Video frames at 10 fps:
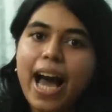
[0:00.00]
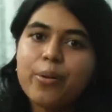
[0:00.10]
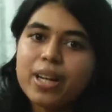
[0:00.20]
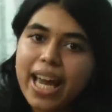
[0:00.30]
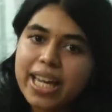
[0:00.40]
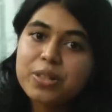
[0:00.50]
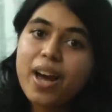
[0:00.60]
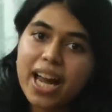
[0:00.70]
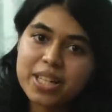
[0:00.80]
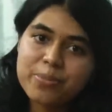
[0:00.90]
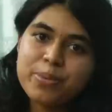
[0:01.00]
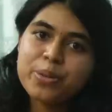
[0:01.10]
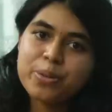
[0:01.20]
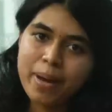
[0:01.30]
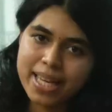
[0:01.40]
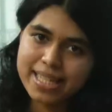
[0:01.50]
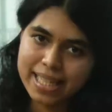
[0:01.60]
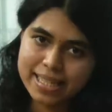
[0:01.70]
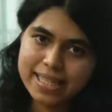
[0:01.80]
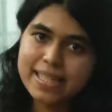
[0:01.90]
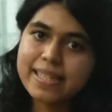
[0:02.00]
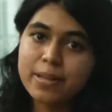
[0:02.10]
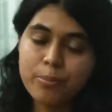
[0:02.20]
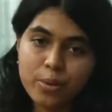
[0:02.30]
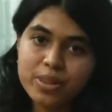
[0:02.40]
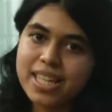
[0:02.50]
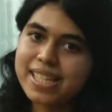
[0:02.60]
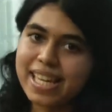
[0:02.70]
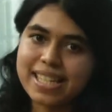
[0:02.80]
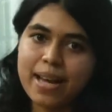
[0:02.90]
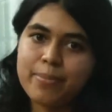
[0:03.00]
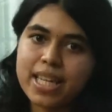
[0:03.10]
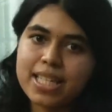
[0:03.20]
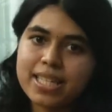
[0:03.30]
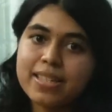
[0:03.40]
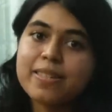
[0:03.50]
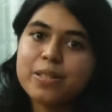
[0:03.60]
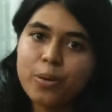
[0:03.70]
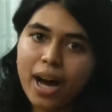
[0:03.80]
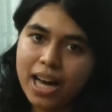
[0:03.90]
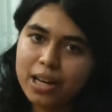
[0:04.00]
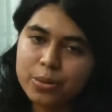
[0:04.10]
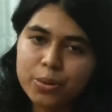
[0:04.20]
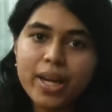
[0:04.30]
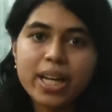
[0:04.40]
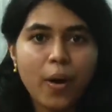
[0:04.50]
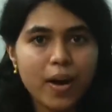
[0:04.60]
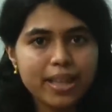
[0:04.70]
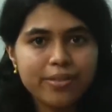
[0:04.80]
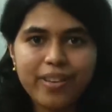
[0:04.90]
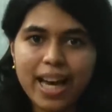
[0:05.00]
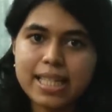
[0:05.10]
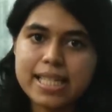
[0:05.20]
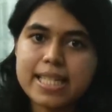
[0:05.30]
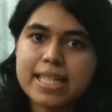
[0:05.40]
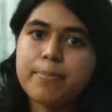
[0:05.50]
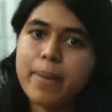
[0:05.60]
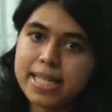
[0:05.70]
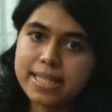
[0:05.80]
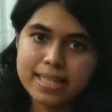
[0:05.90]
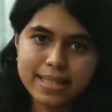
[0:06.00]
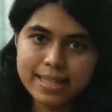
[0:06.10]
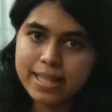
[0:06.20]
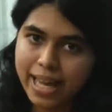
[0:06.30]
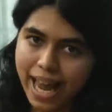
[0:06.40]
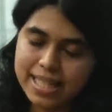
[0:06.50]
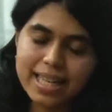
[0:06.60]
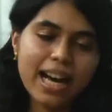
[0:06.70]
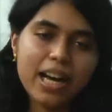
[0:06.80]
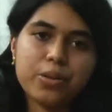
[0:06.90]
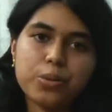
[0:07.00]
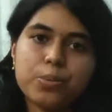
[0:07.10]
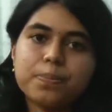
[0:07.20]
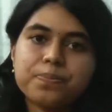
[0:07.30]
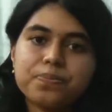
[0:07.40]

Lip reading: I would like to attribute my success in both these examinations to AhaGuru and all the faculty mentors at AhaGuru.